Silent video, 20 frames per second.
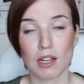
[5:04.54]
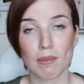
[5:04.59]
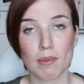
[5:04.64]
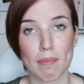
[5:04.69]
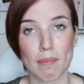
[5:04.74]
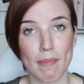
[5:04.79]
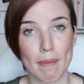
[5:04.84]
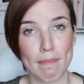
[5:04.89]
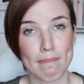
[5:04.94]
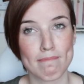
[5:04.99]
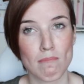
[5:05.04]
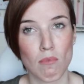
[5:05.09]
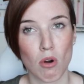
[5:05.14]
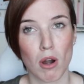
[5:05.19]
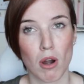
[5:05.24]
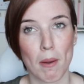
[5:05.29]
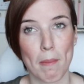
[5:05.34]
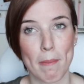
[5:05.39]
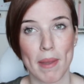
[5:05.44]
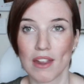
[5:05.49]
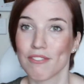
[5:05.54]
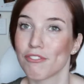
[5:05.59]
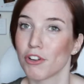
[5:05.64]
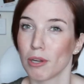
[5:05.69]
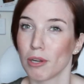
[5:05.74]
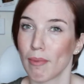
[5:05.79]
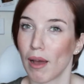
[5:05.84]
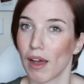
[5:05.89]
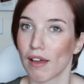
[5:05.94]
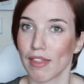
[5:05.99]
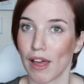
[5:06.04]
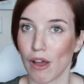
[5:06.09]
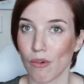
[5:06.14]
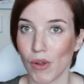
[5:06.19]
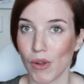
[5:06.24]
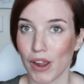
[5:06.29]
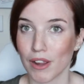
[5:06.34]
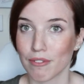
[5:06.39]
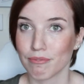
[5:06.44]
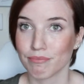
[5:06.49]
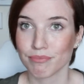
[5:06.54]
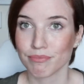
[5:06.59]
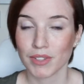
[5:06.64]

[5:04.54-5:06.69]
little bit more bang for your buck that way.